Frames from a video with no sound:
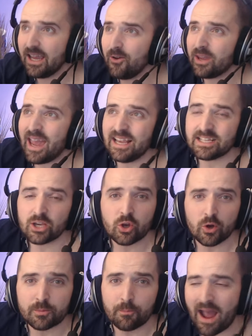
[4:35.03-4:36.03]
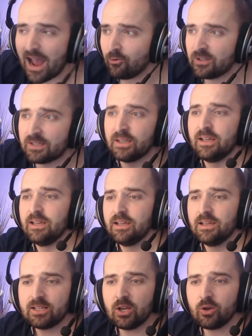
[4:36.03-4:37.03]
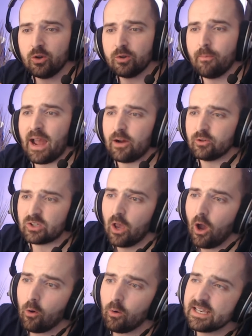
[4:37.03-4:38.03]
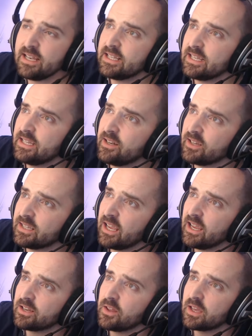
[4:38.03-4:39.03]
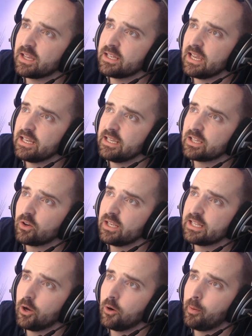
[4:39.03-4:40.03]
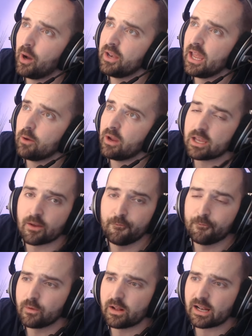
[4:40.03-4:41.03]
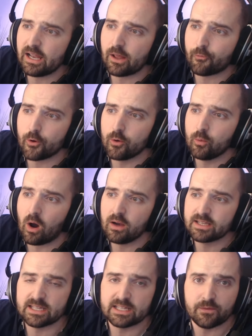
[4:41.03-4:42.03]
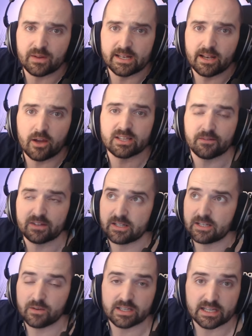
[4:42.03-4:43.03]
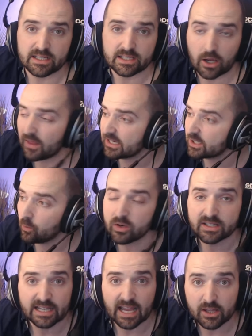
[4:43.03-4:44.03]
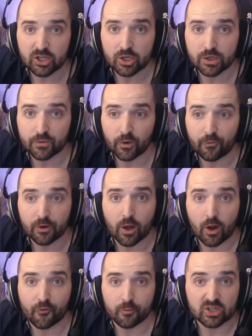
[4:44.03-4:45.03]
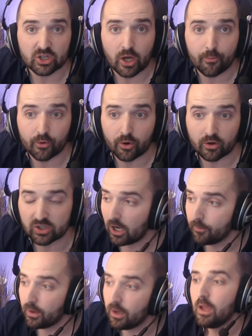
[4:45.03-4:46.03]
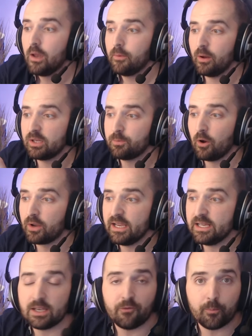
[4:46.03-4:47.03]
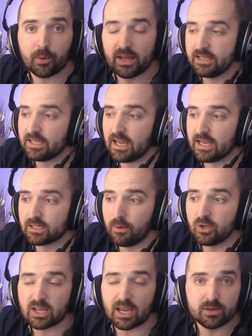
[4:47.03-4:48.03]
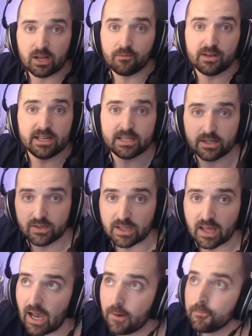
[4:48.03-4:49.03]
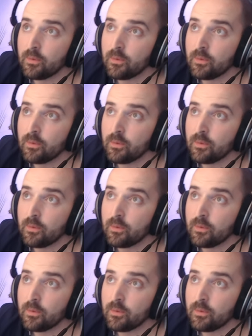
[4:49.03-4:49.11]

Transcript: It's a good mouse. It's a good mouse. Oh, did I say? I don't think I did. It's got this little button here where you can click through high sensitivity and low sensitivity. So that's the one setting that's used for if you're going from a sniper or not sniper. But to be honest, if you're playing CS in most games, you don't even need to use that.